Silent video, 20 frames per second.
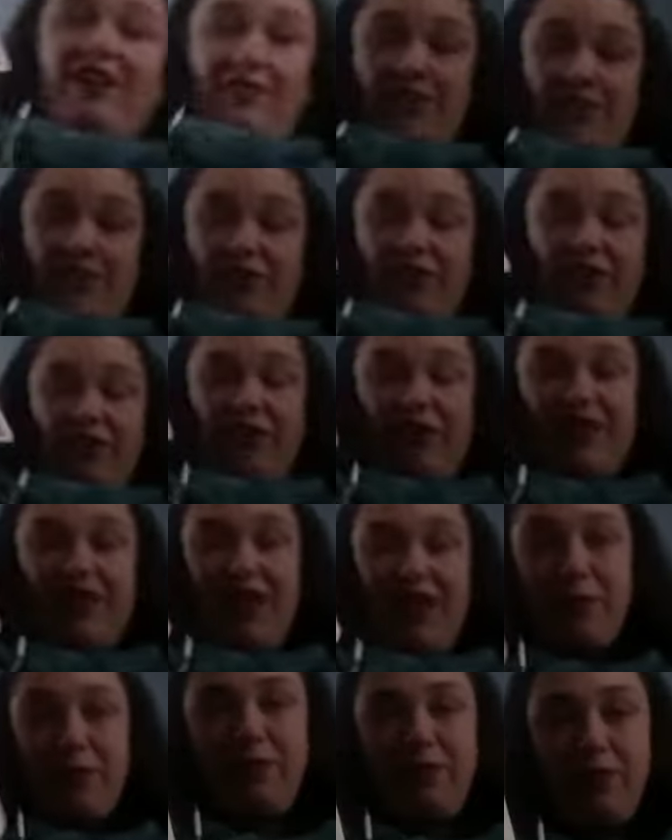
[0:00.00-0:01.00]
you ever heard of
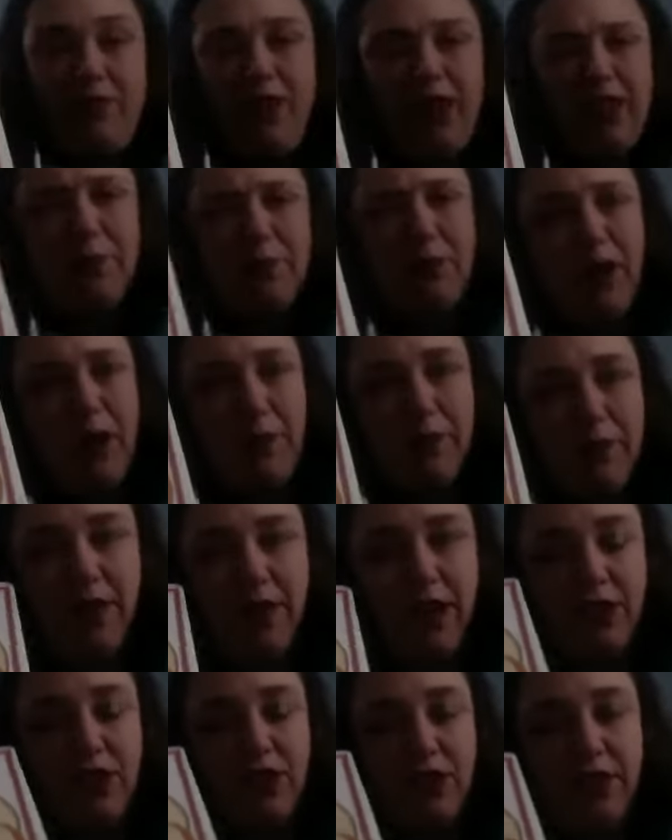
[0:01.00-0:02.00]
that before, improper
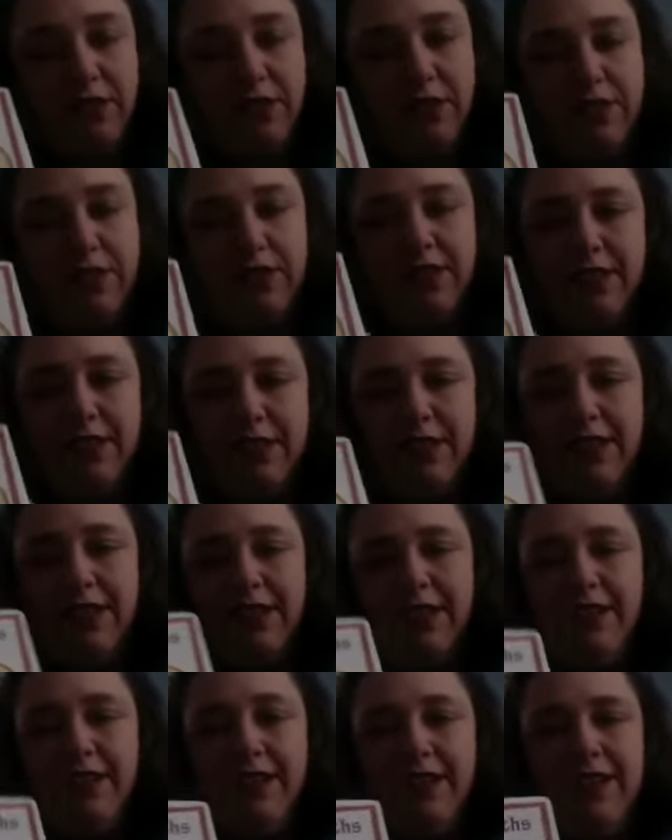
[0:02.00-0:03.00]
fraction?
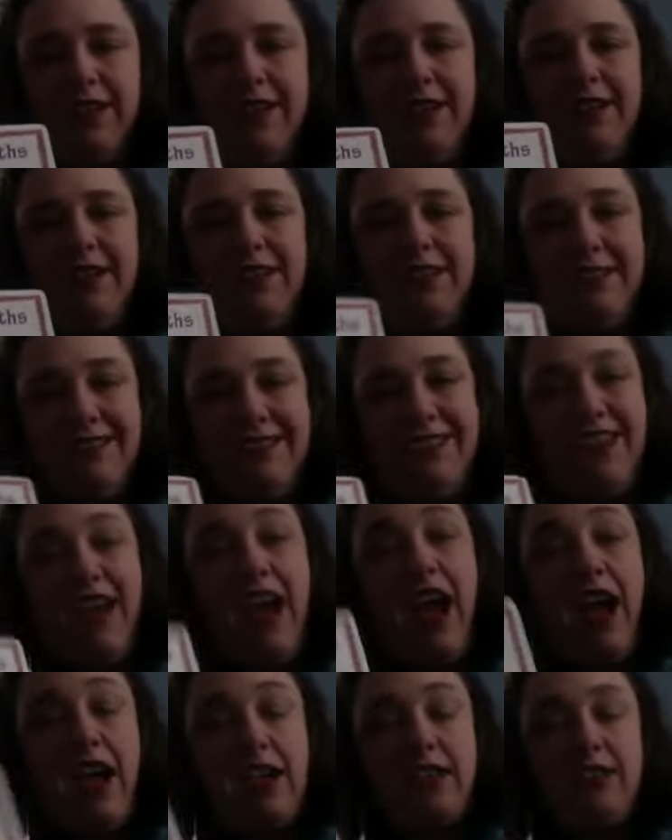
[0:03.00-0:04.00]

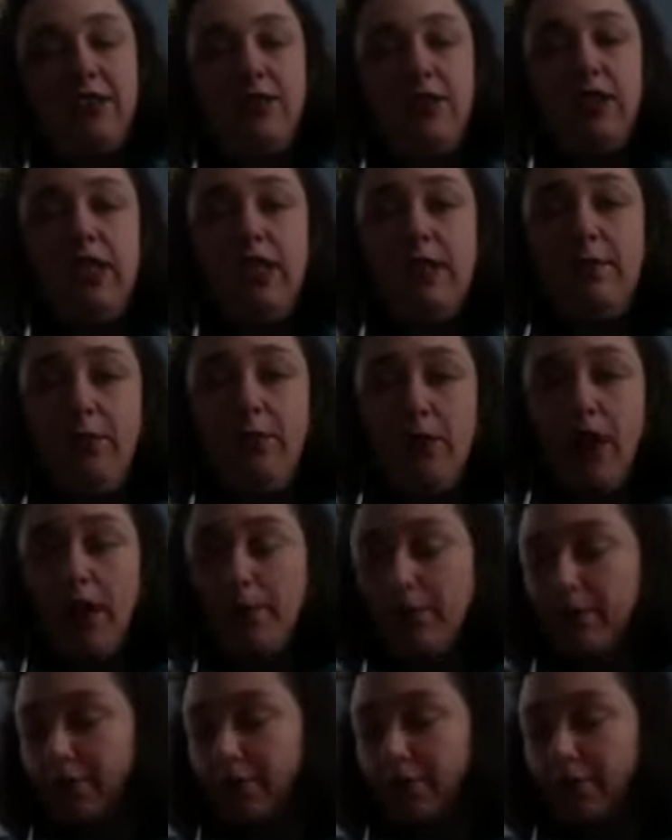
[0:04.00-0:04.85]
Yeah, so an improper